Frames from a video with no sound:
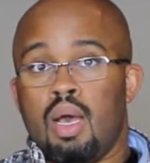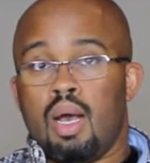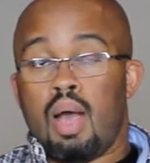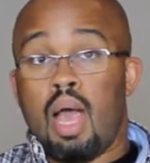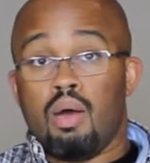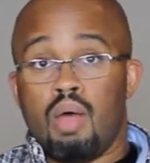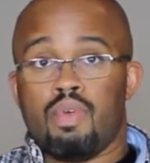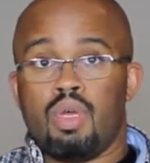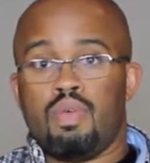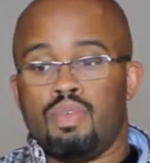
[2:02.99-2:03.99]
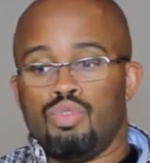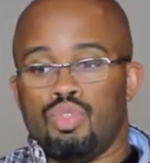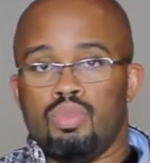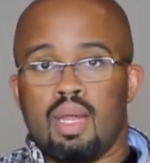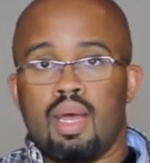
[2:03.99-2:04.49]
However, if you
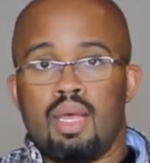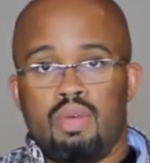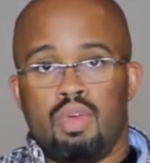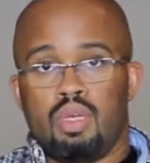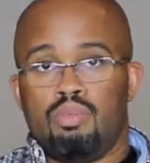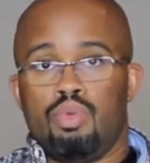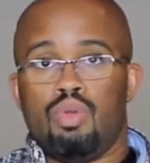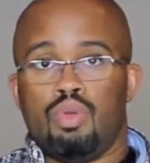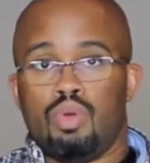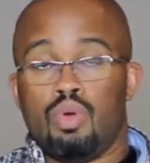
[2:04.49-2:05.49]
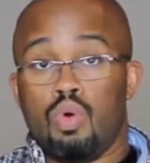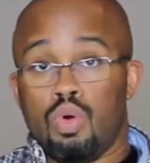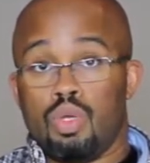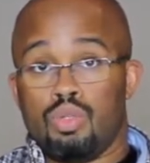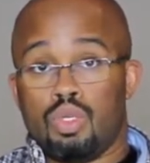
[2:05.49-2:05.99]
do not have a computer
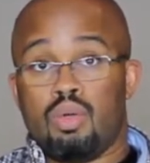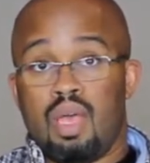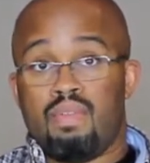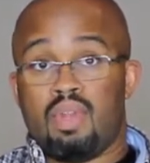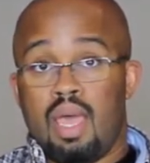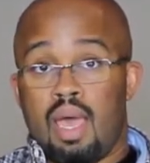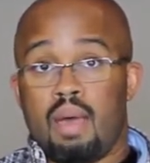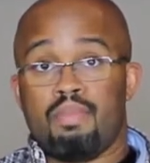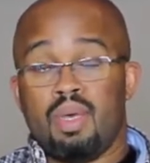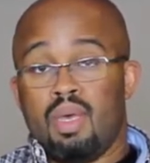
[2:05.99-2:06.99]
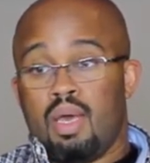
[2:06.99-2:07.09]
or you don't have an app,